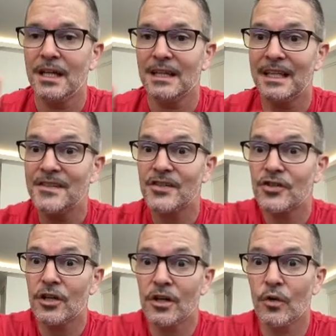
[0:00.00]
Let's
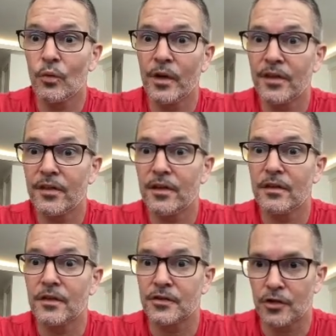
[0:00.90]
start with
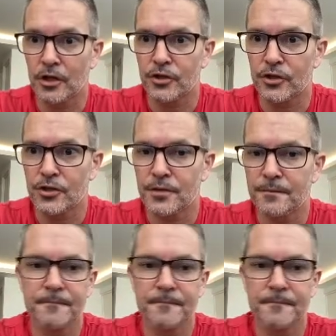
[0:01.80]
the structures.